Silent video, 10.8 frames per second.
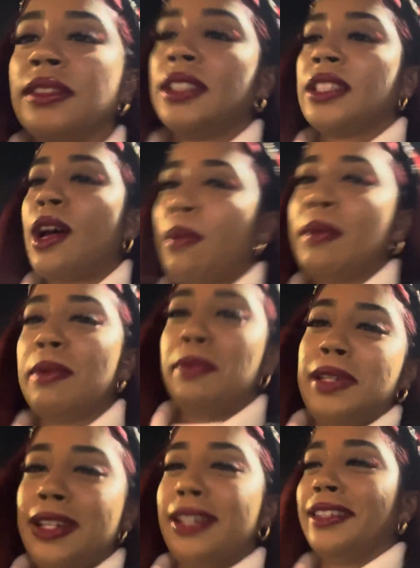This is how people
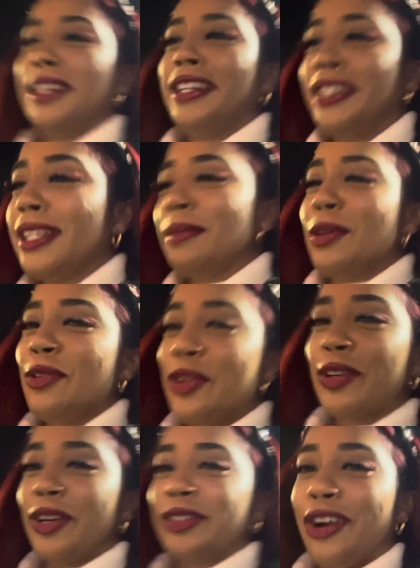be, they be going to
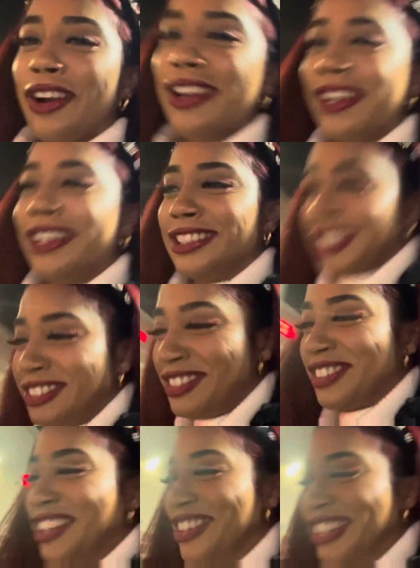Target and they be
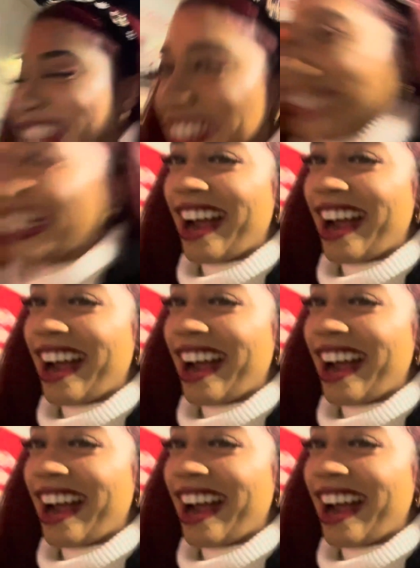recording.